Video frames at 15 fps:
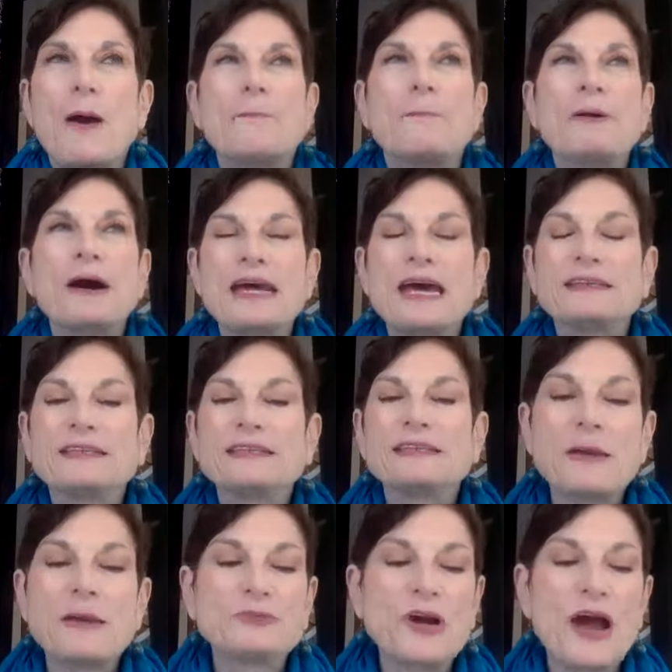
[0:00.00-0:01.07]
but at the
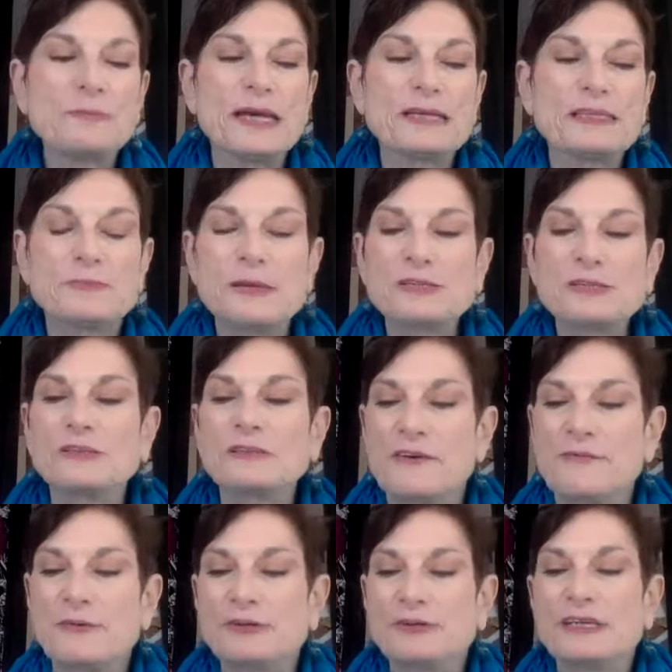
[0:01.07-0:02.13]
same time, like especially
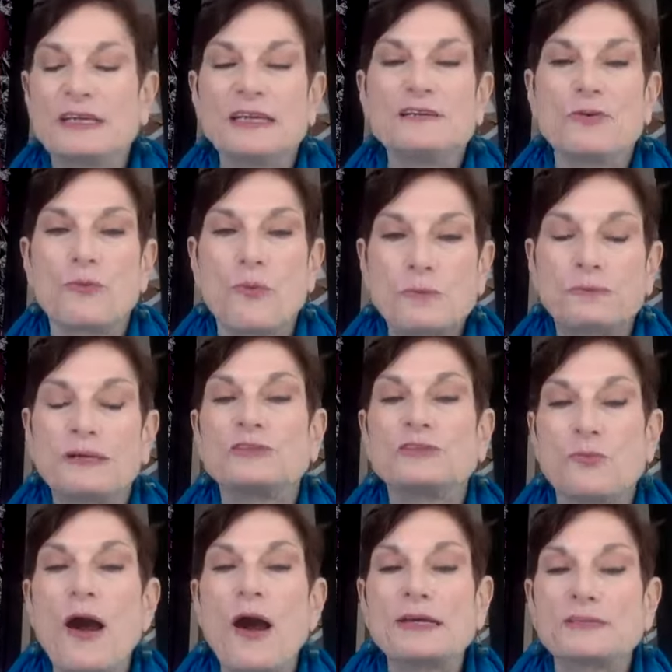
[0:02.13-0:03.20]
if we look at it in the workplace,
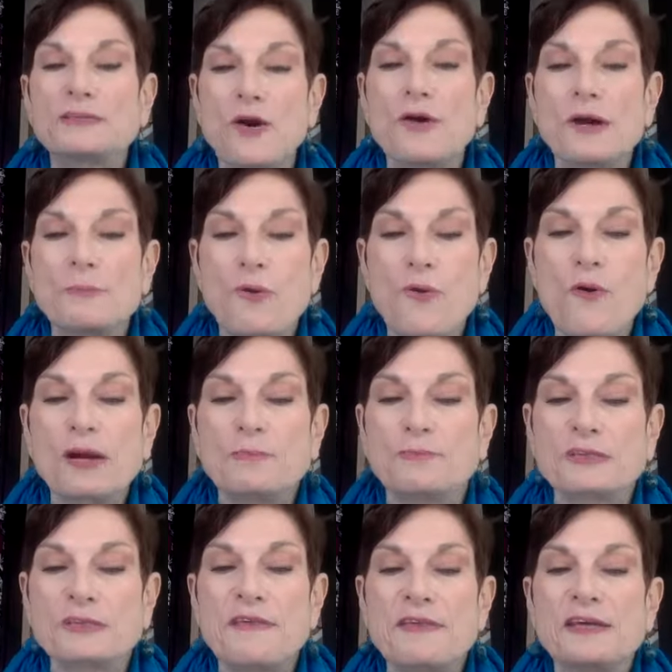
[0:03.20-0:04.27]
why it's so important,
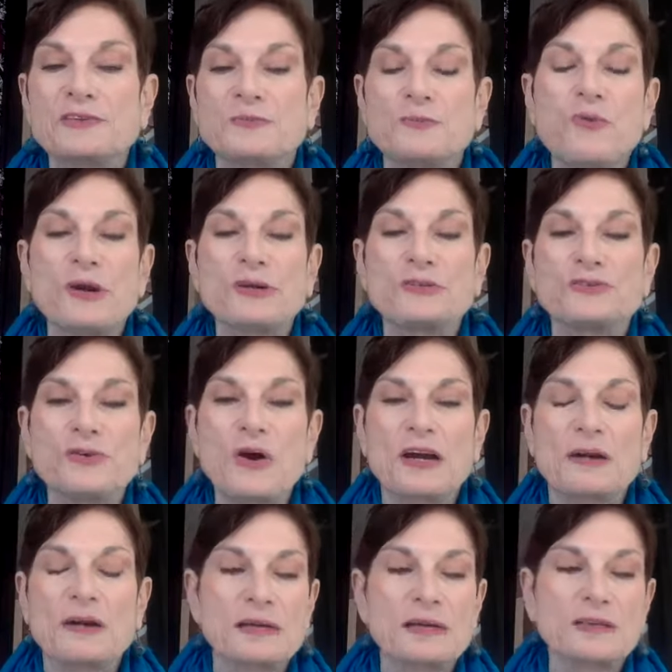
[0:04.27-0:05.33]
because I think it's important to
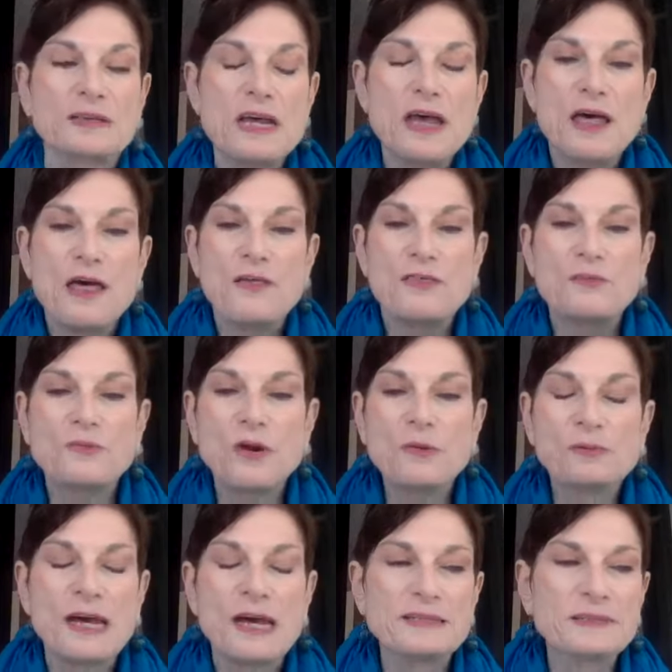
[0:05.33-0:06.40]
talk about the
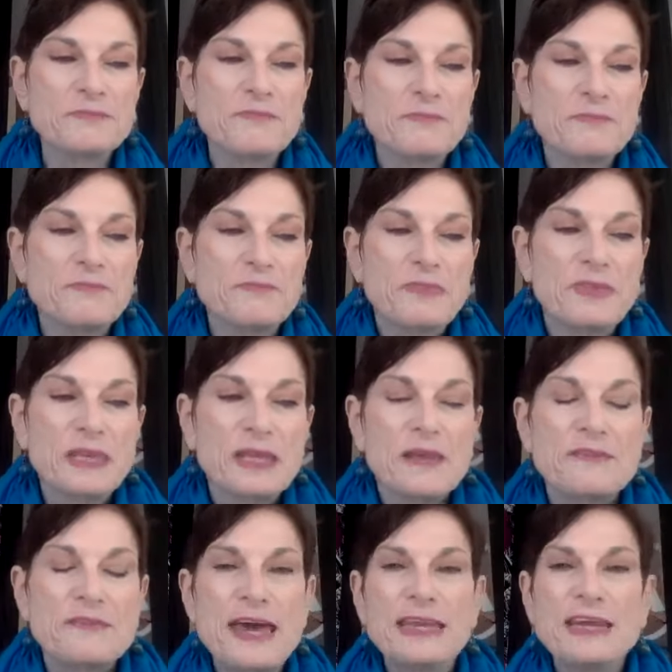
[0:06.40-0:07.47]
workplace,
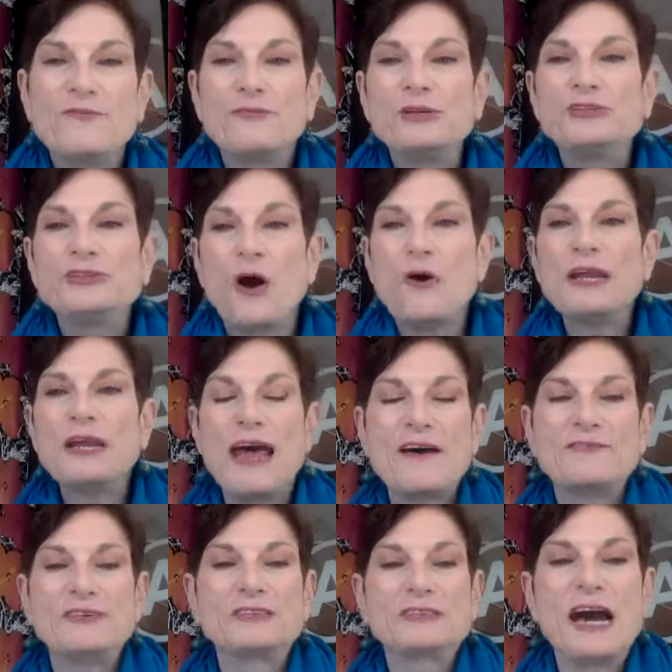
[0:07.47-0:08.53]
that if we don't
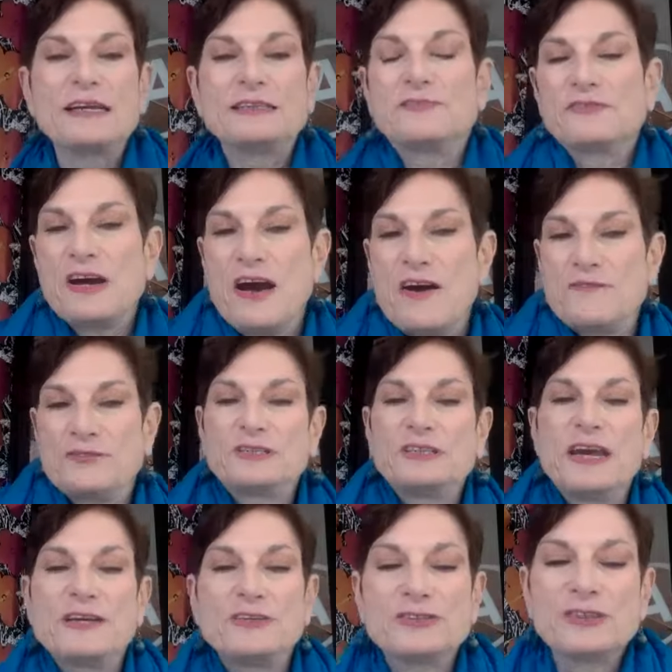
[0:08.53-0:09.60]
have these kinds of
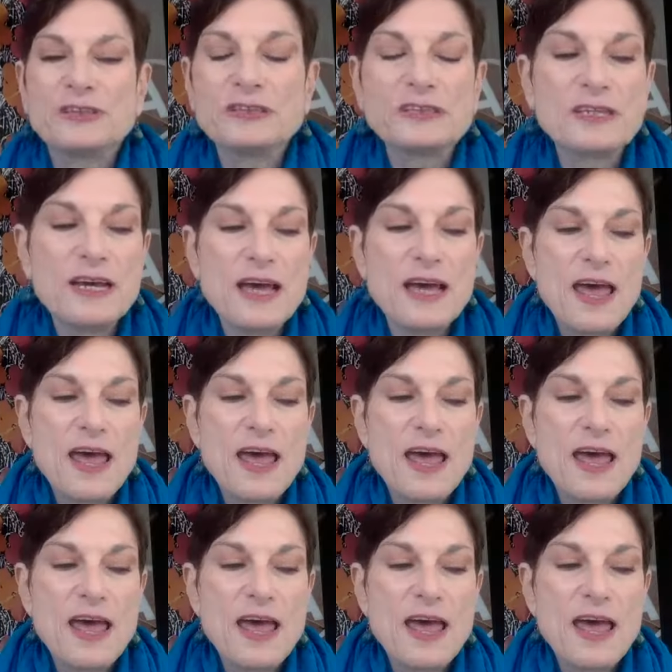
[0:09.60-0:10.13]
conversations,